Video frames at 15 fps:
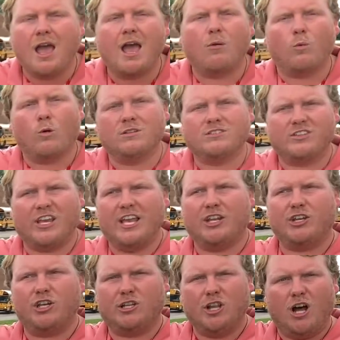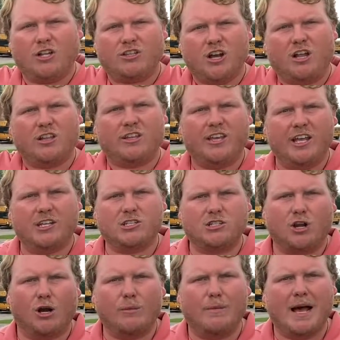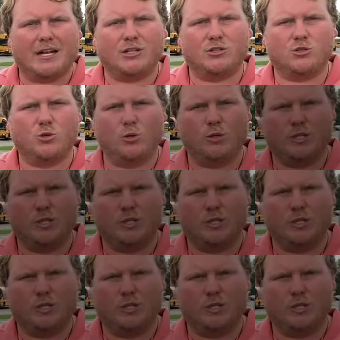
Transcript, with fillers: And once again, good luck to all the kids starting back to school